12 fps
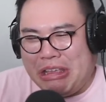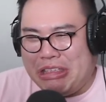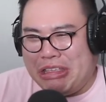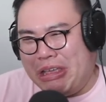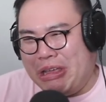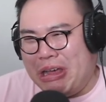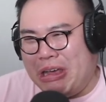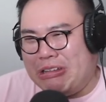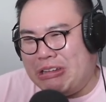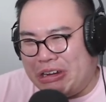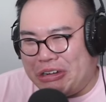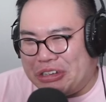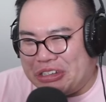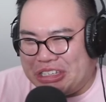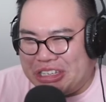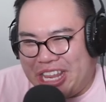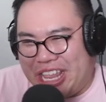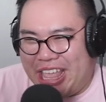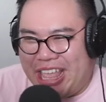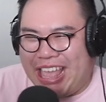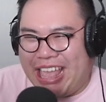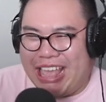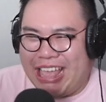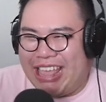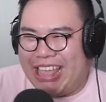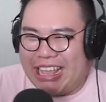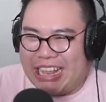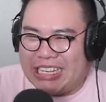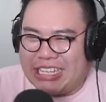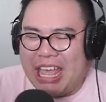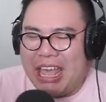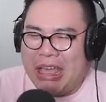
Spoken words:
You don't understand!